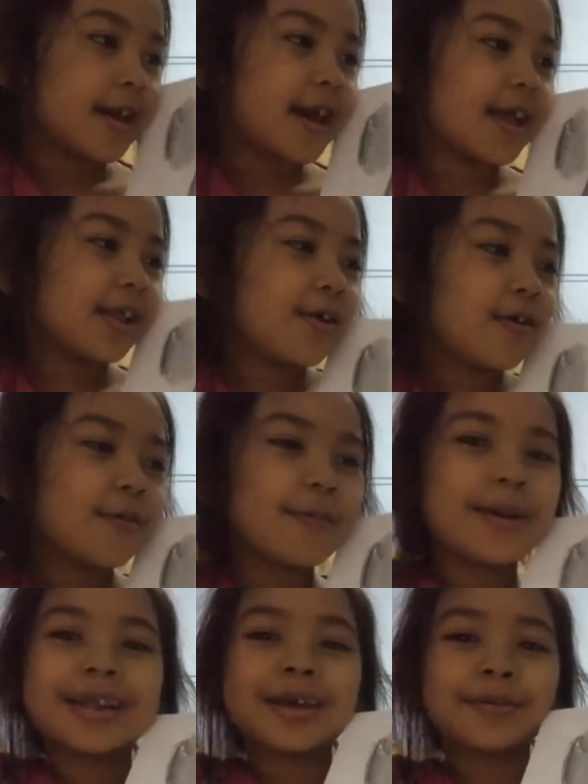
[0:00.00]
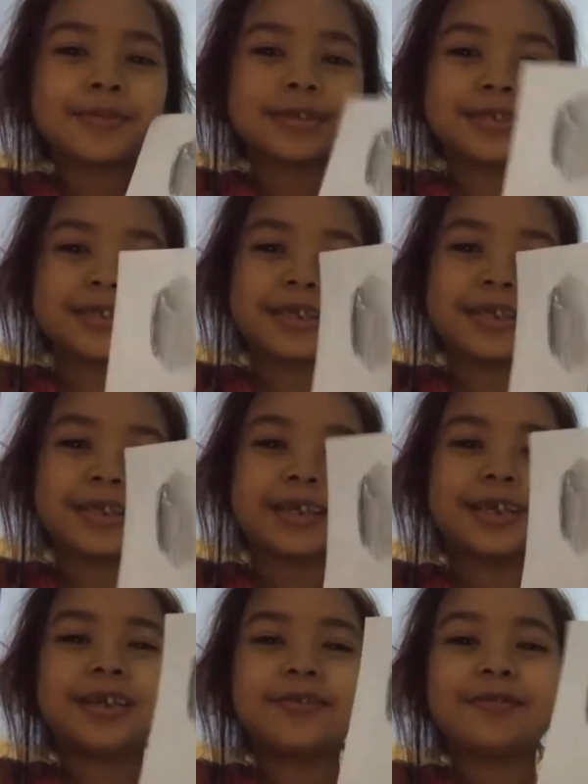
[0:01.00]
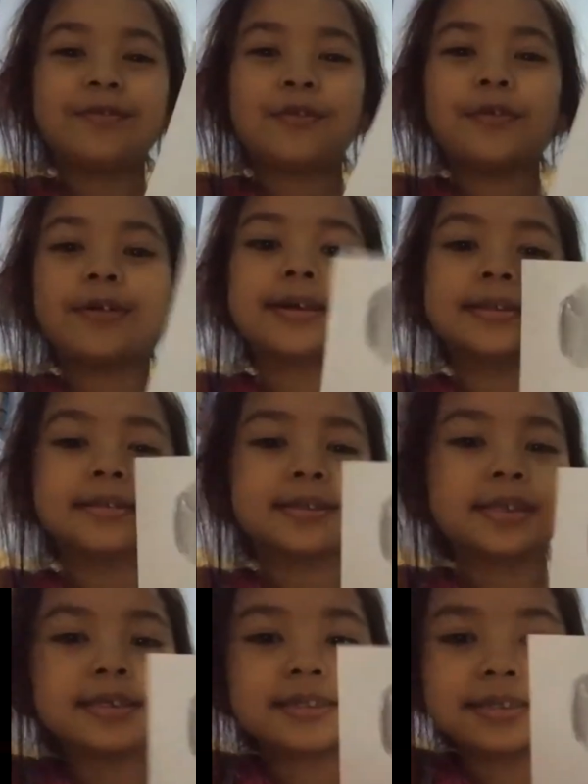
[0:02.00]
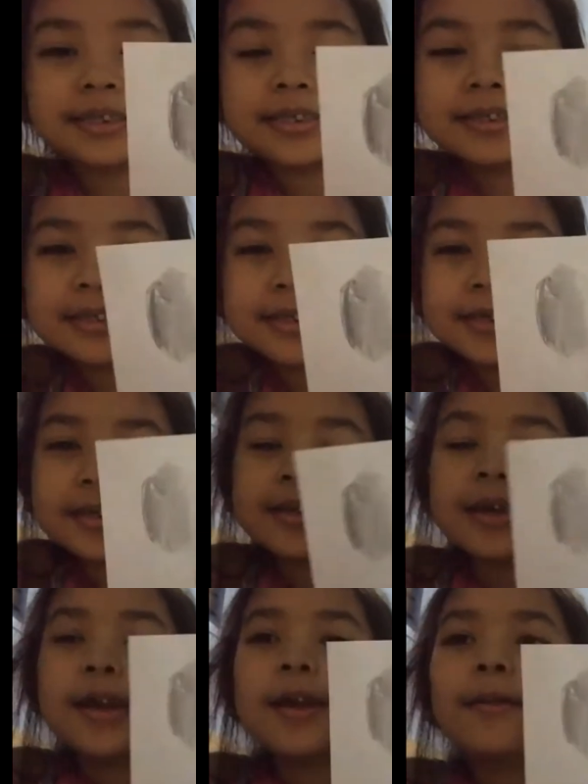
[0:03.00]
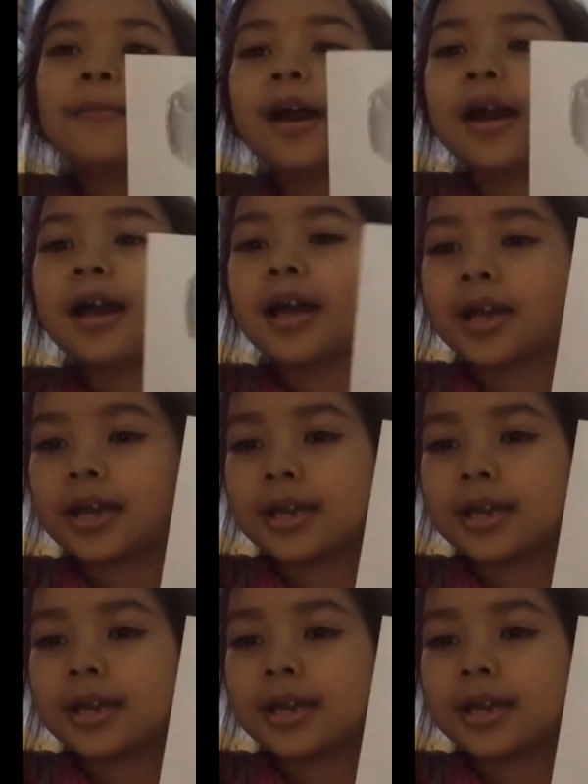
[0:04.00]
Hello, my name is Ifo, and this is my